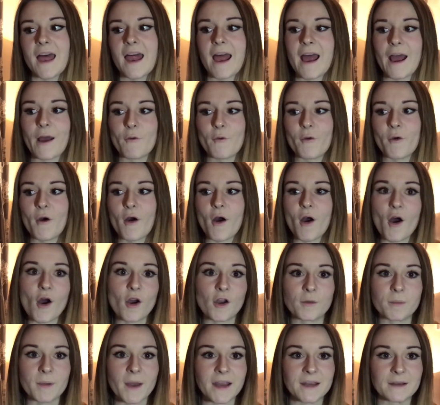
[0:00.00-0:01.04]
how
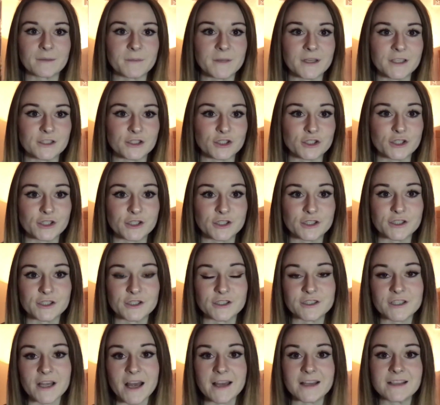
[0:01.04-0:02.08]
I paint
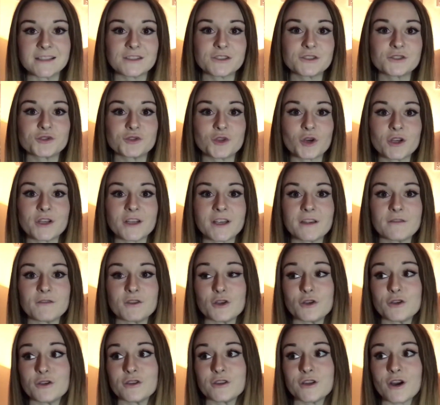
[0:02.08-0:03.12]
miniatures and try to give
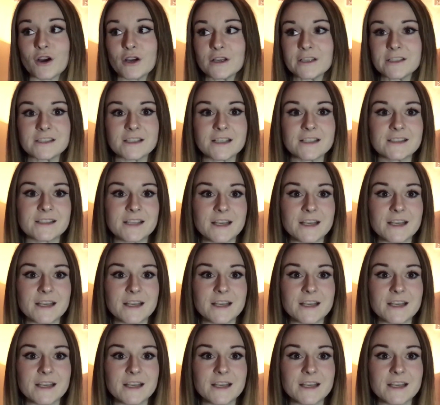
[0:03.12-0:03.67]
you guys